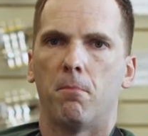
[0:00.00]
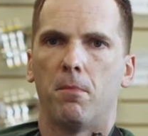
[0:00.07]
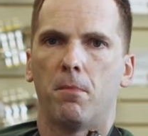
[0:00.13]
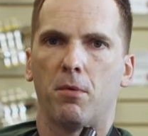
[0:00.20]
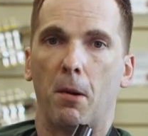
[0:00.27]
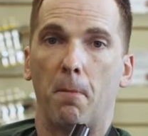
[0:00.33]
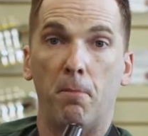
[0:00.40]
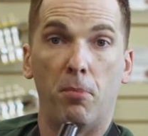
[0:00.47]

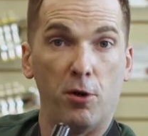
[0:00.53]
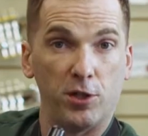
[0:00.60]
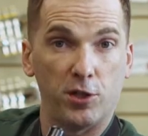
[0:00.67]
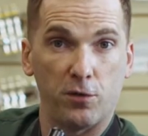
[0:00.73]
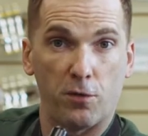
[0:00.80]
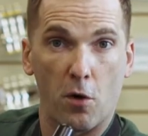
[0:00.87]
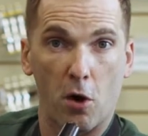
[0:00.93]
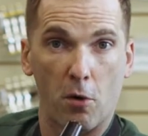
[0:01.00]
going to push
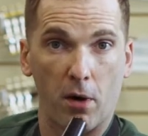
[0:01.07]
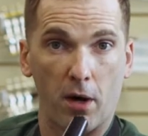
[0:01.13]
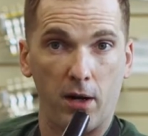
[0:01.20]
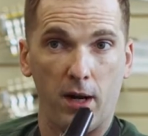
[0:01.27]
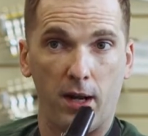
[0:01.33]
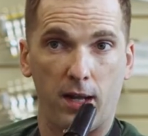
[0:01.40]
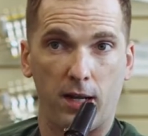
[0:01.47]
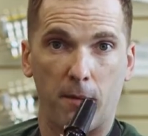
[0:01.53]
forward
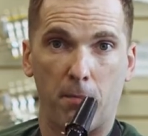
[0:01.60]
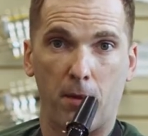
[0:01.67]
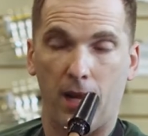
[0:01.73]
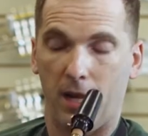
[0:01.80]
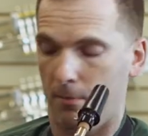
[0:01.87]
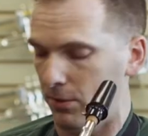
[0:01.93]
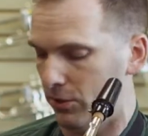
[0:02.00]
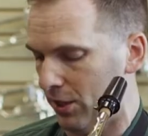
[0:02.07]
into
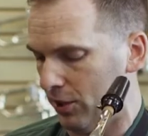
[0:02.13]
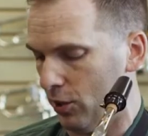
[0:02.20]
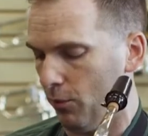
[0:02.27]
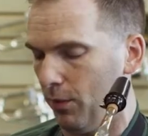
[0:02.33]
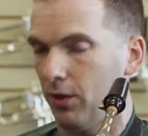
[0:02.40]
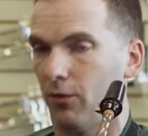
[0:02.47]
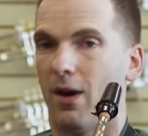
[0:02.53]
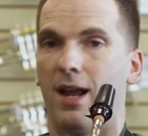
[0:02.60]
playing position
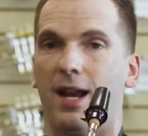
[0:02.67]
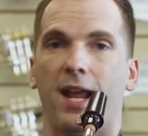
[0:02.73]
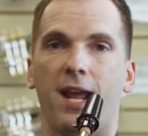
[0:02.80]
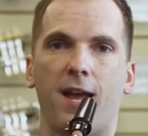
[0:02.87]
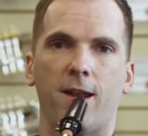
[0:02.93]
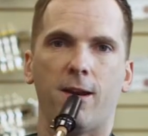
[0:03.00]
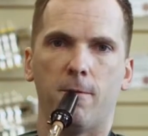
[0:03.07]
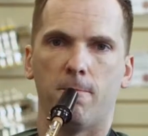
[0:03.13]
with the right
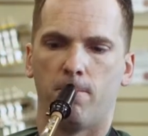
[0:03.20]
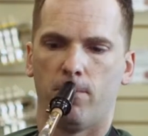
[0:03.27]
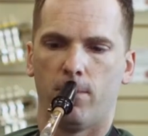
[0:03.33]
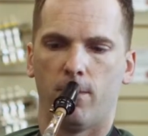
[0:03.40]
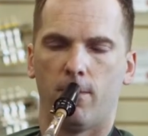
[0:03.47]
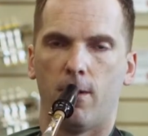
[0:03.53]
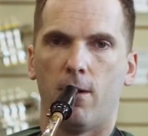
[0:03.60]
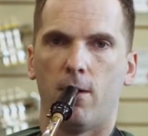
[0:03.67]
hand.
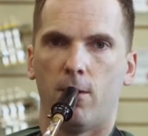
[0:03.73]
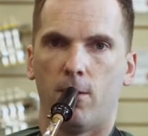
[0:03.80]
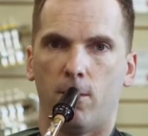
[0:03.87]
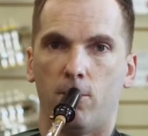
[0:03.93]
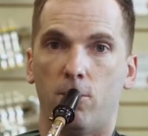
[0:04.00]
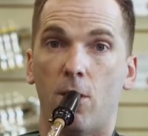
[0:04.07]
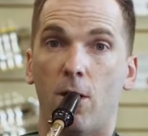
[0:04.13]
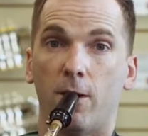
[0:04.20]

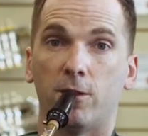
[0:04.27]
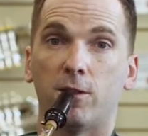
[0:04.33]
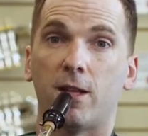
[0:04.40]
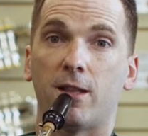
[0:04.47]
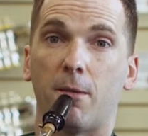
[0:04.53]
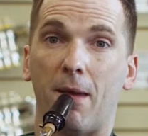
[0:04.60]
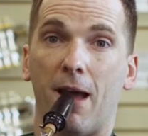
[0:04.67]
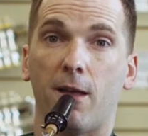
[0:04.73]
Notice that
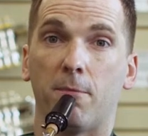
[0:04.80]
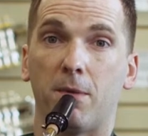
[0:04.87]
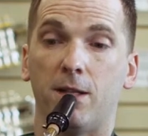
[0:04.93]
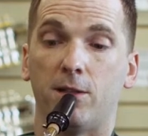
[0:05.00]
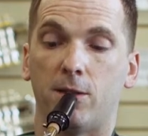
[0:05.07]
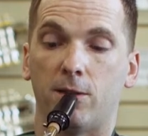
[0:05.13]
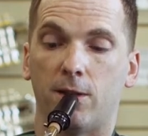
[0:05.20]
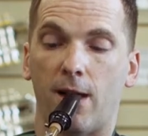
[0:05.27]
the
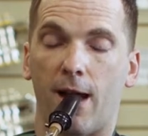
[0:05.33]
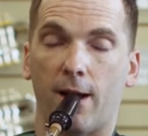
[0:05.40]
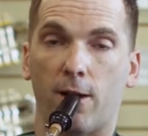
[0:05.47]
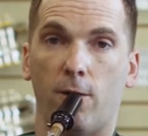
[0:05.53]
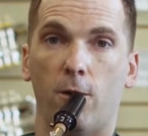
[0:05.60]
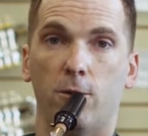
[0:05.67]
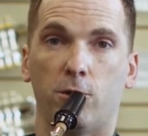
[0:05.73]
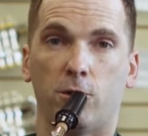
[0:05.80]
mouthpiece is a lot
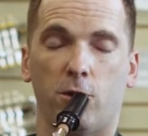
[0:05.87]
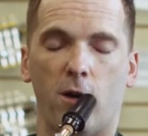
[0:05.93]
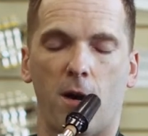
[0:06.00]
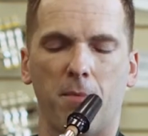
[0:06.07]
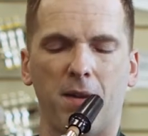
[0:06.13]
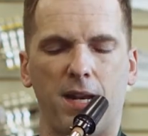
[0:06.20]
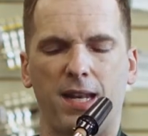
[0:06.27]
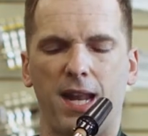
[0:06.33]
closer. I'm
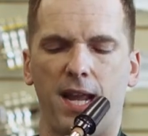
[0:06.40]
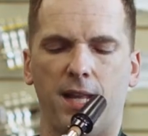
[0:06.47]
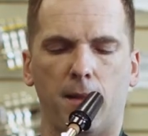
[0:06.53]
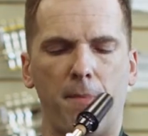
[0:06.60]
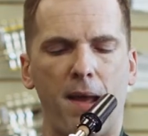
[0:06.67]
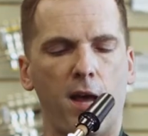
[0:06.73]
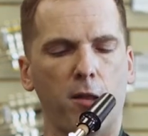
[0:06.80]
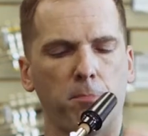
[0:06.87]
going to take the
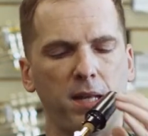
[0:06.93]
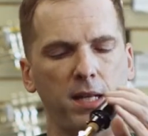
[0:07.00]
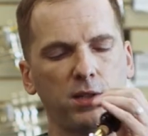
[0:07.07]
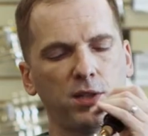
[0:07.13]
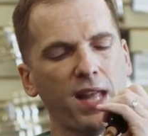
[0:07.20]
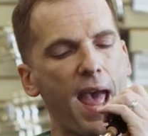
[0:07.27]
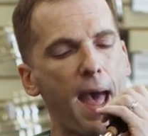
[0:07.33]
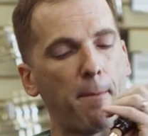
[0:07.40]
mouthpiece
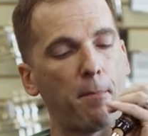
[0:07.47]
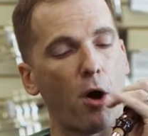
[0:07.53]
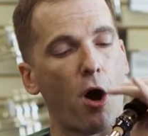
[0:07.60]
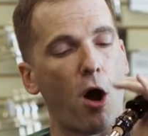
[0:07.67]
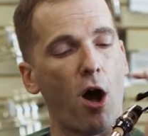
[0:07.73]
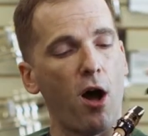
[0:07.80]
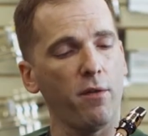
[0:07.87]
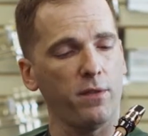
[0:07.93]
cap
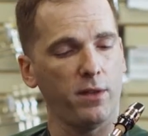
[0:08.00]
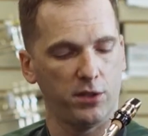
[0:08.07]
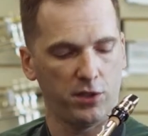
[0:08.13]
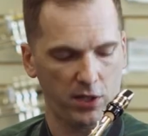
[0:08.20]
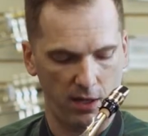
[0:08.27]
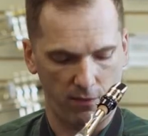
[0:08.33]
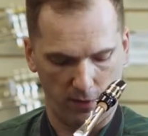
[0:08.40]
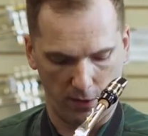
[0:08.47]
off to
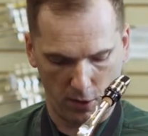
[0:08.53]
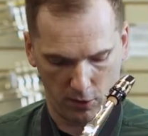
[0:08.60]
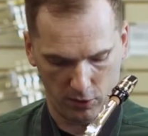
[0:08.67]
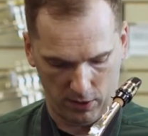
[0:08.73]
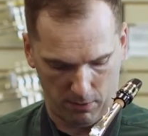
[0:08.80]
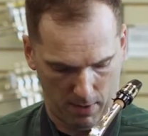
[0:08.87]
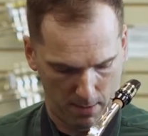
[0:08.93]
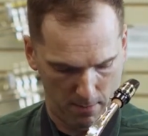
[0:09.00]
see if it goes
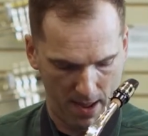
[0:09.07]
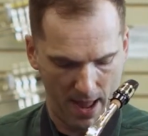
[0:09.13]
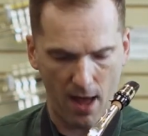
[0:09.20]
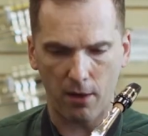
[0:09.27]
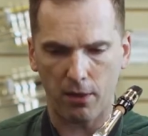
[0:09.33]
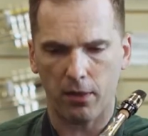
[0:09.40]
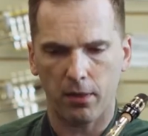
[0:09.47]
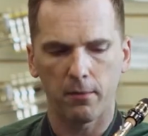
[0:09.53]
in my
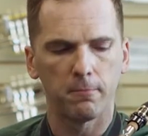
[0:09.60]
mouth.